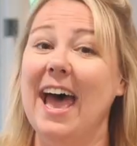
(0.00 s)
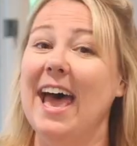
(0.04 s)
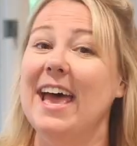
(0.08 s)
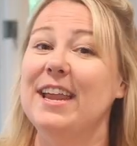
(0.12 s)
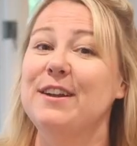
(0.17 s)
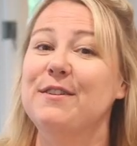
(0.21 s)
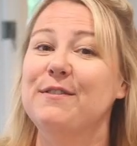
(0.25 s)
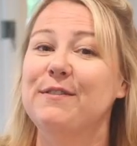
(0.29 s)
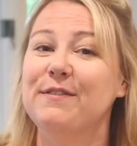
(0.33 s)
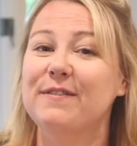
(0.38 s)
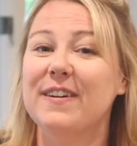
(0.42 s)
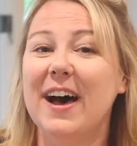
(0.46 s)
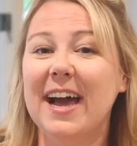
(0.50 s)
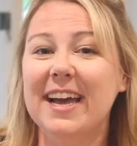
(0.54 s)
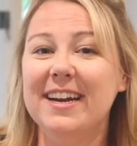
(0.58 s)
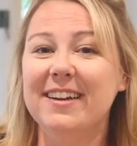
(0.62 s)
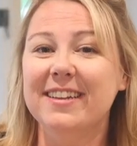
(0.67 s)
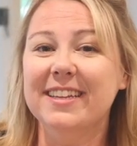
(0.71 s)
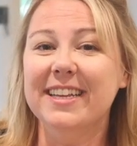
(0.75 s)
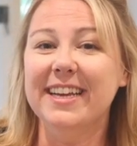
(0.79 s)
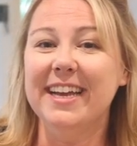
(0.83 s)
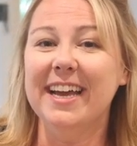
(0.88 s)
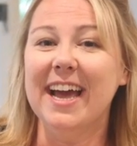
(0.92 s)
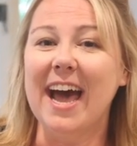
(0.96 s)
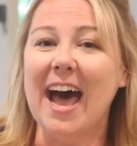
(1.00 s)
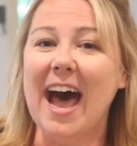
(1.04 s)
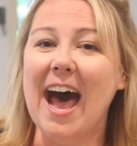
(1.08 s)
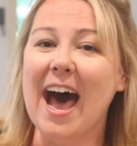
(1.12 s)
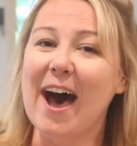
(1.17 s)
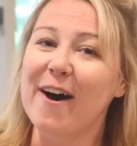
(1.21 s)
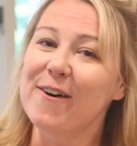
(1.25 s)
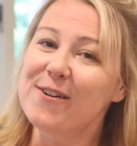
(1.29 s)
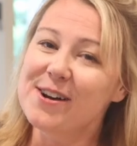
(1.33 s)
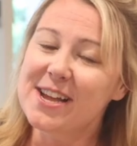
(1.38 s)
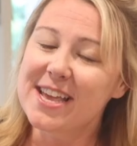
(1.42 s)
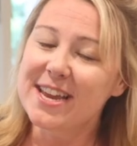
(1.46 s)
And finally,
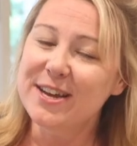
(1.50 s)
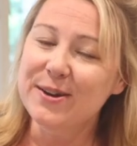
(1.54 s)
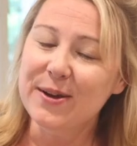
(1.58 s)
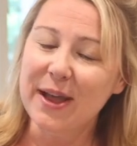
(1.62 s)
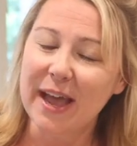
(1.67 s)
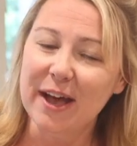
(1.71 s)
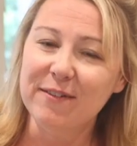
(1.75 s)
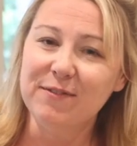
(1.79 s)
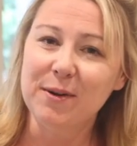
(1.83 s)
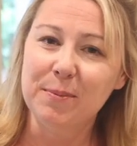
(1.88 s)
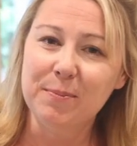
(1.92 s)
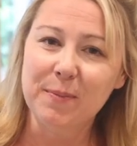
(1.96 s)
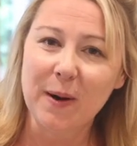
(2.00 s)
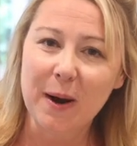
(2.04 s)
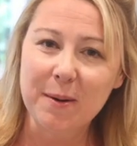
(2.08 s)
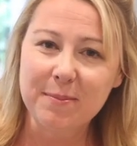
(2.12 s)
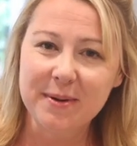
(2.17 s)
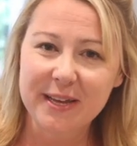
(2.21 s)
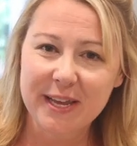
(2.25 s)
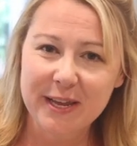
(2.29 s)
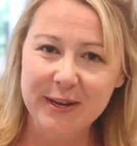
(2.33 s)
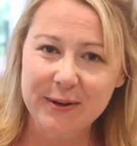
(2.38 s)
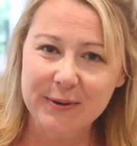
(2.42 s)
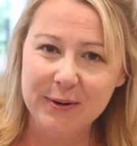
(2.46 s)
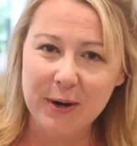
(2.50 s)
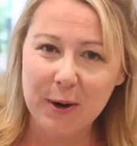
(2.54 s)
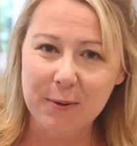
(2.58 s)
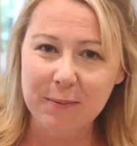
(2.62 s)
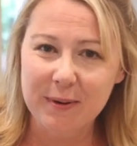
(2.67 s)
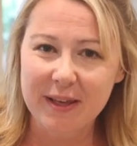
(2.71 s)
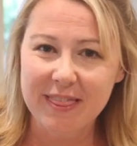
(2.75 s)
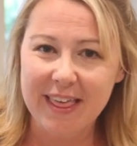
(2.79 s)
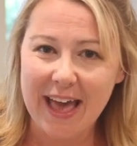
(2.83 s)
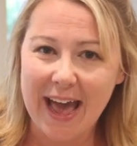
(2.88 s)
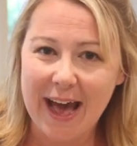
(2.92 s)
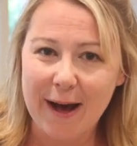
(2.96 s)
how can you have a barbecue
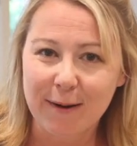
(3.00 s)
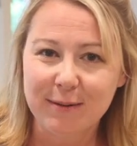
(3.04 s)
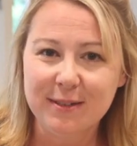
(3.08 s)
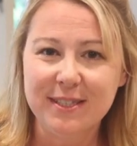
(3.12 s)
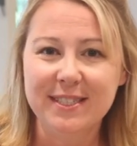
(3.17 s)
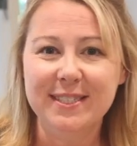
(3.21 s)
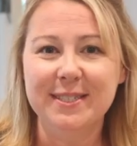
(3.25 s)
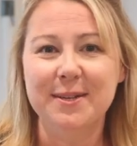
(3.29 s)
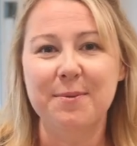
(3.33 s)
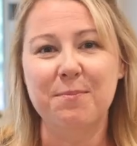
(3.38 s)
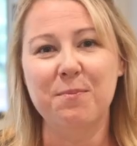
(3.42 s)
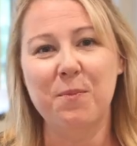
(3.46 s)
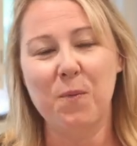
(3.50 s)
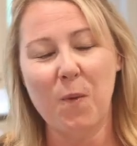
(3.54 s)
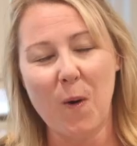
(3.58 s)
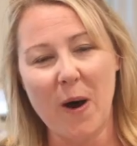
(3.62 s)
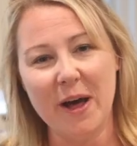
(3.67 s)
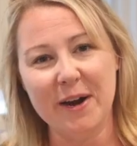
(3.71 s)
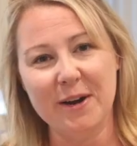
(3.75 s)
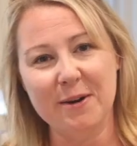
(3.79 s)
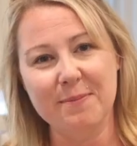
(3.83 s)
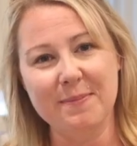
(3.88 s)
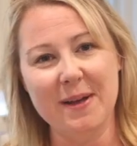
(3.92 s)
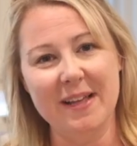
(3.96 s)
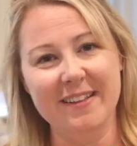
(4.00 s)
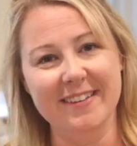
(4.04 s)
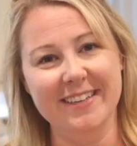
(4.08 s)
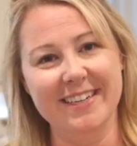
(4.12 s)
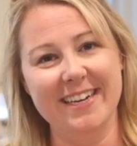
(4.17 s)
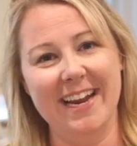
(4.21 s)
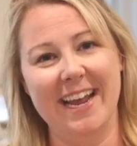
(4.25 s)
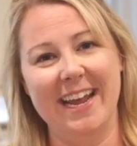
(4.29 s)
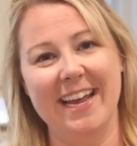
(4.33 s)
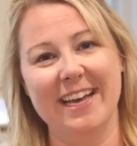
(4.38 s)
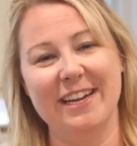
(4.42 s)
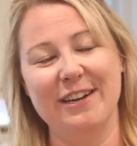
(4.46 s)
without some
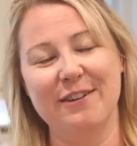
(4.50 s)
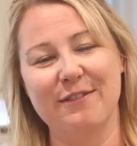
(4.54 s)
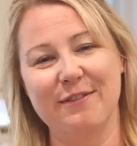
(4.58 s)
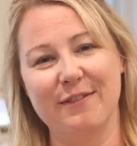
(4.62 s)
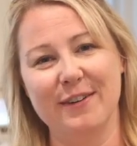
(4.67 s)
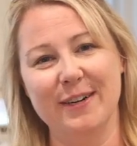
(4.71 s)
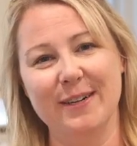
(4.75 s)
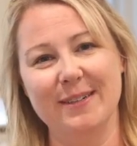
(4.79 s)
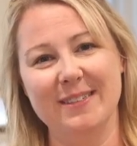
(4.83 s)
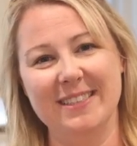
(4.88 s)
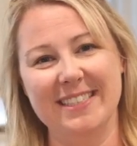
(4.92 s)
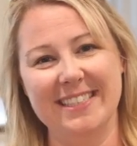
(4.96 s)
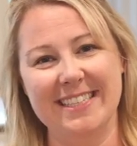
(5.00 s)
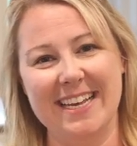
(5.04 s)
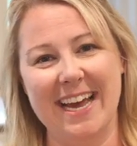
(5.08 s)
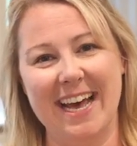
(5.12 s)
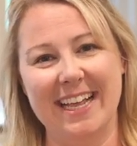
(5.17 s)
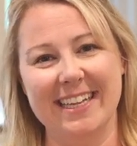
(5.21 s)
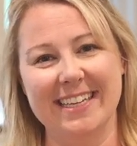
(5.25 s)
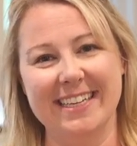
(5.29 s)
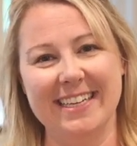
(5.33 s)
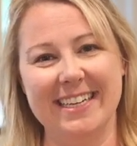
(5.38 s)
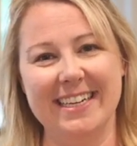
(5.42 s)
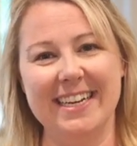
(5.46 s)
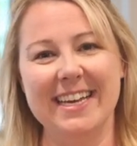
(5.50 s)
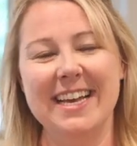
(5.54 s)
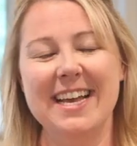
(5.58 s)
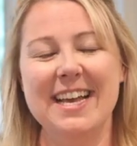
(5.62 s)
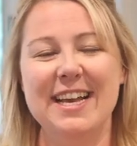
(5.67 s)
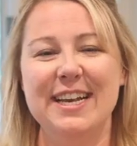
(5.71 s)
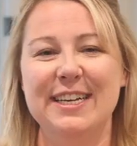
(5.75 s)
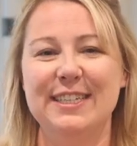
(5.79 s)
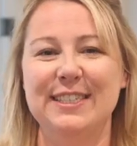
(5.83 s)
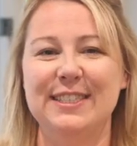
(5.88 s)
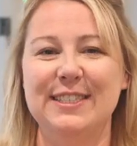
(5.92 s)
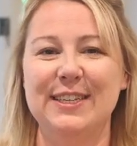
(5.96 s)
watermelon and a fruit salad?
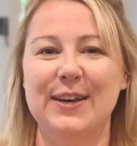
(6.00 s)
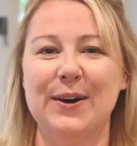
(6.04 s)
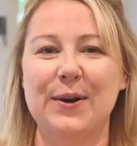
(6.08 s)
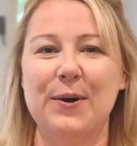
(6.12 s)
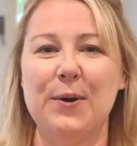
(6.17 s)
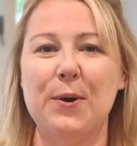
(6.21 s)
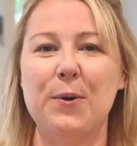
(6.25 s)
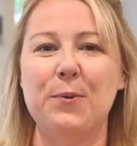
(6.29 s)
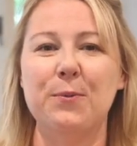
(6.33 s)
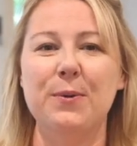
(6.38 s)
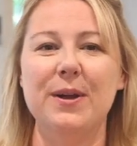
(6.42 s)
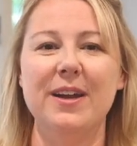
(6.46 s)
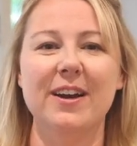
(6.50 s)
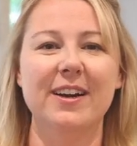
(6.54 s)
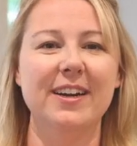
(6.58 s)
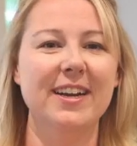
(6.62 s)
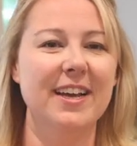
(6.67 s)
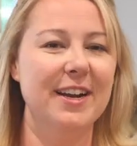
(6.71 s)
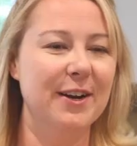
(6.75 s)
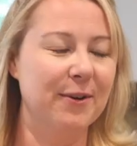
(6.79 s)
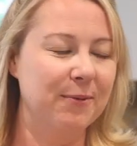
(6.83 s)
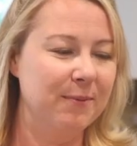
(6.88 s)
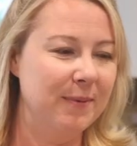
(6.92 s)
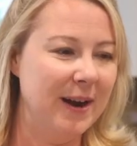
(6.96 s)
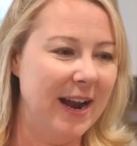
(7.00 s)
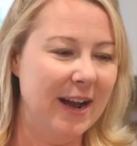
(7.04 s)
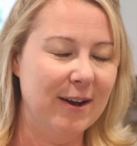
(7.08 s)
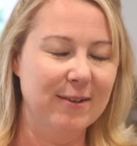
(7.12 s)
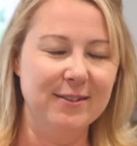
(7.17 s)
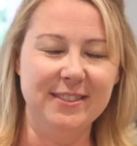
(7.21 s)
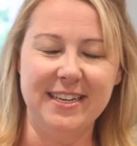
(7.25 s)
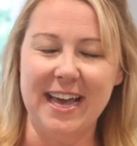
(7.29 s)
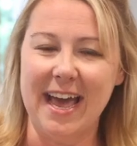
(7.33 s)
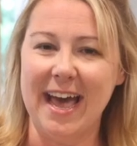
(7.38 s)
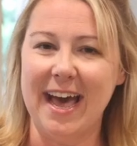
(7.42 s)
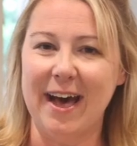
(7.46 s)
So we are gonna
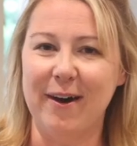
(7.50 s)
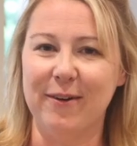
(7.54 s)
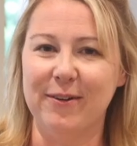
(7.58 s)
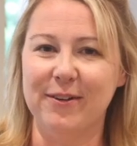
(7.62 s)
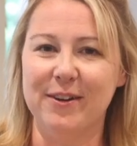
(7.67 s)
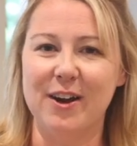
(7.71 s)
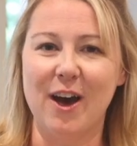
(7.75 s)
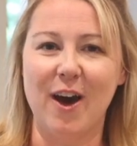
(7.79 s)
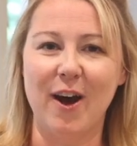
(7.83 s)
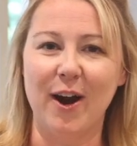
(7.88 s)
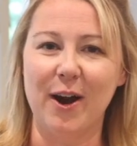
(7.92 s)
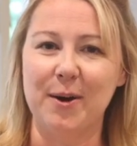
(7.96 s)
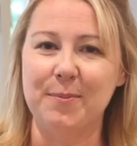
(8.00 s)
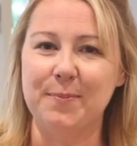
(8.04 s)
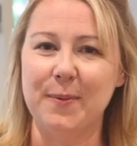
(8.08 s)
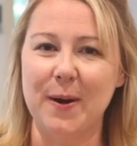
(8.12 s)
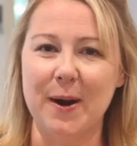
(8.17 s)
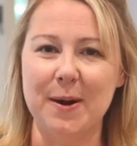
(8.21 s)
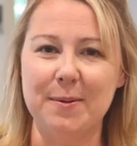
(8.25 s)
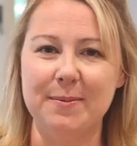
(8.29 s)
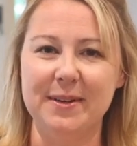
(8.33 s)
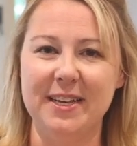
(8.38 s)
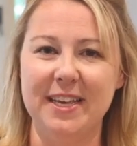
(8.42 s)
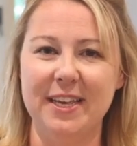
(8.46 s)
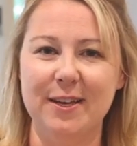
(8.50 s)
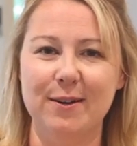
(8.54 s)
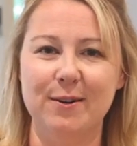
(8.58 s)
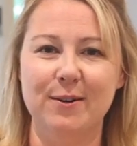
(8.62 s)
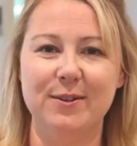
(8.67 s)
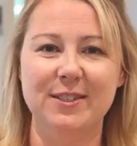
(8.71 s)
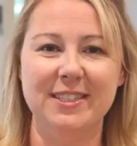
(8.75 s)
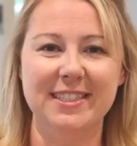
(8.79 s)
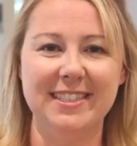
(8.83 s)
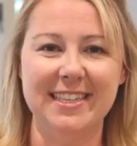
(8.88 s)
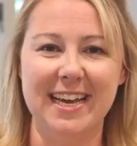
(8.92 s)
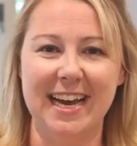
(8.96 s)
round out our
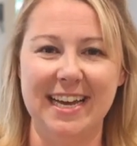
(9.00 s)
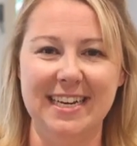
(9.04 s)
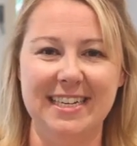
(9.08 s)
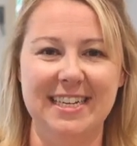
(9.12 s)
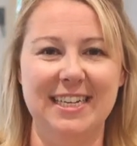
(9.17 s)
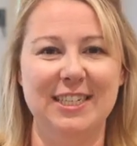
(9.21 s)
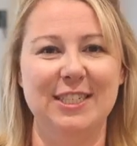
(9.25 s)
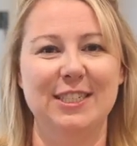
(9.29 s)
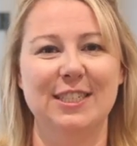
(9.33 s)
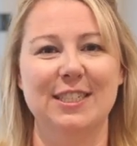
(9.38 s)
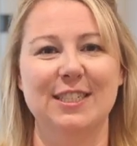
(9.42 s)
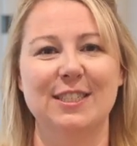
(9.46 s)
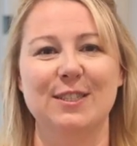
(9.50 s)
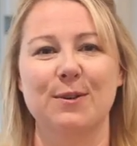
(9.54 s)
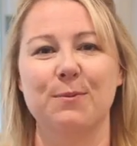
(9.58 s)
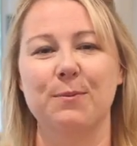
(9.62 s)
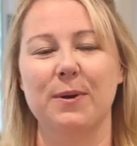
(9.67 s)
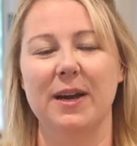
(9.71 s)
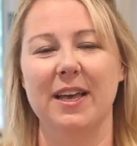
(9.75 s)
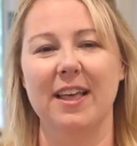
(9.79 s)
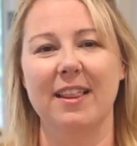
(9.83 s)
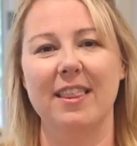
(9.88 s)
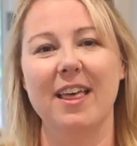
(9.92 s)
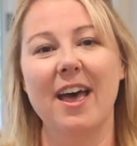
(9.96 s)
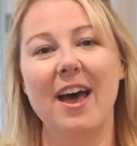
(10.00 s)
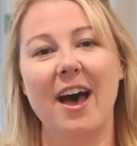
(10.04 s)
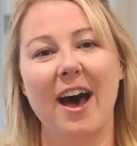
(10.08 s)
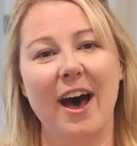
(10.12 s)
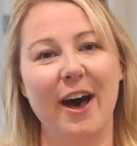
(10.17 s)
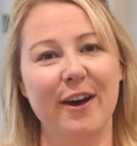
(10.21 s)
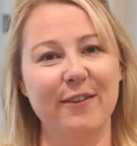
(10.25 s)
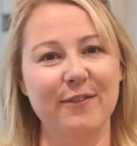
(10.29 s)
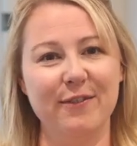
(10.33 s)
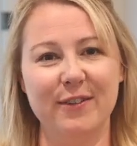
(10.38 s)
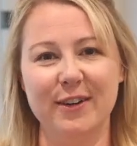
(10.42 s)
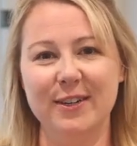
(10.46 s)
barbecue side dishes with
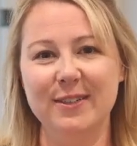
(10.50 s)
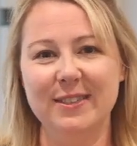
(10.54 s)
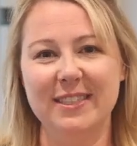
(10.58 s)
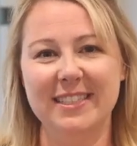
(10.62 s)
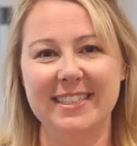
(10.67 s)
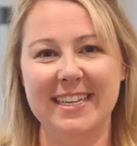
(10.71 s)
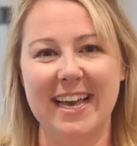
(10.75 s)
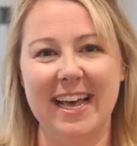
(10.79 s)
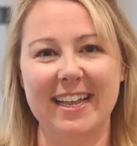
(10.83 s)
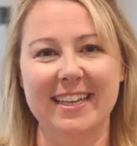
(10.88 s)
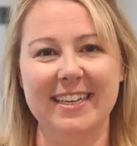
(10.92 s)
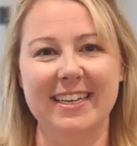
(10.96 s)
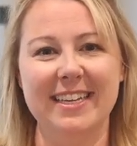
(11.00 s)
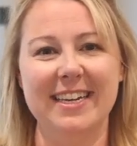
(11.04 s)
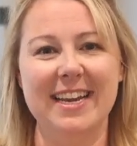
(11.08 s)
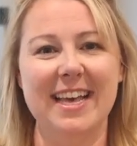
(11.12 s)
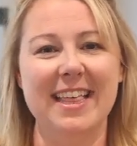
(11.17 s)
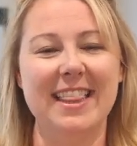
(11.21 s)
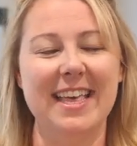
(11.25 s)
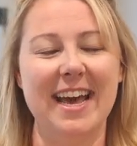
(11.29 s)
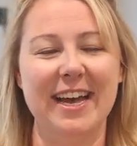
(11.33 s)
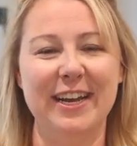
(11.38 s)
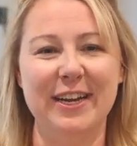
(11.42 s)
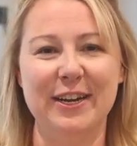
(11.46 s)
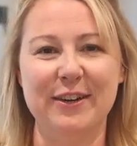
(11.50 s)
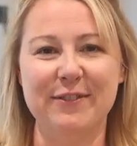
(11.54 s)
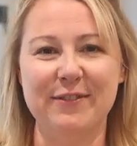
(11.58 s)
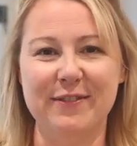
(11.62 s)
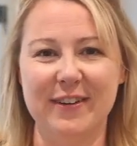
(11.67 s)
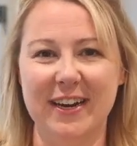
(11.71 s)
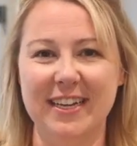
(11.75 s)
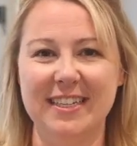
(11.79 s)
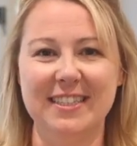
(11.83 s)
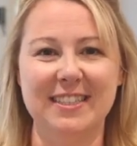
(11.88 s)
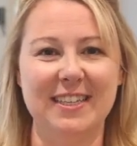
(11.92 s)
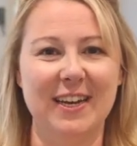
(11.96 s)
a fruit salad that your
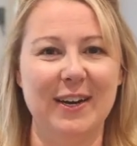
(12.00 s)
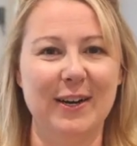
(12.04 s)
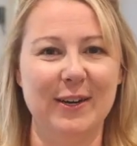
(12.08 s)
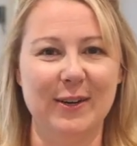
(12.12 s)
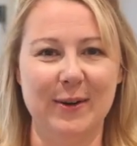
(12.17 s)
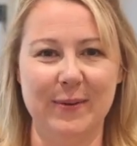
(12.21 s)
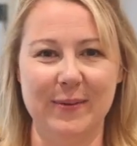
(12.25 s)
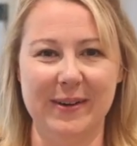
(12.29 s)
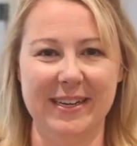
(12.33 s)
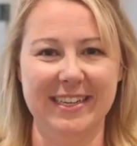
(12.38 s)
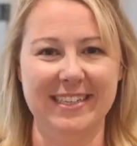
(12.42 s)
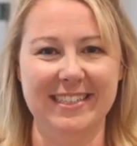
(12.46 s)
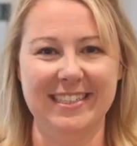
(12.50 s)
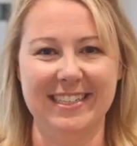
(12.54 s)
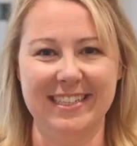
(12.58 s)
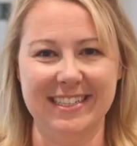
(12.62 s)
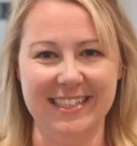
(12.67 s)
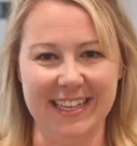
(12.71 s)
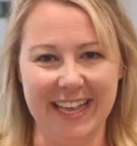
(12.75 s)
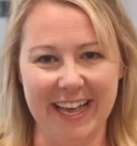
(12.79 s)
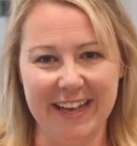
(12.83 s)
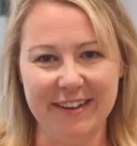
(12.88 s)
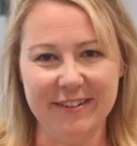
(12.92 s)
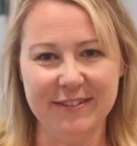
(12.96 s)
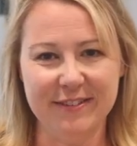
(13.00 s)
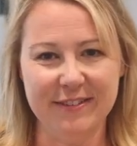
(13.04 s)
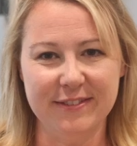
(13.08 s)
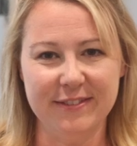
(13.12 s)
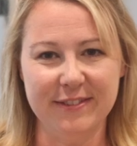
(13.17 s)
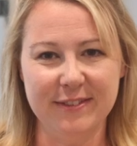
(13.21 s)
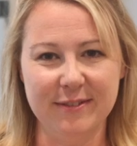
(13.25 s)
friends are going to love.